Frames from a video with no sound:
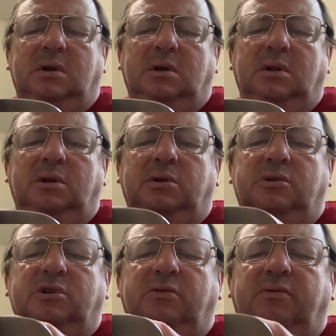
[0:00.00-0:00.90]
a little
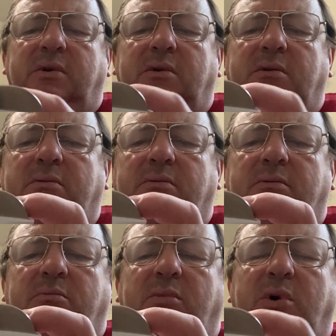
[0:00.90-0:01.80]
different,
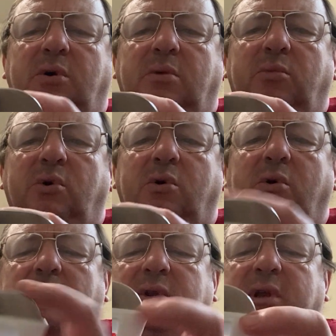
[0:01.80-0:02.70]
more going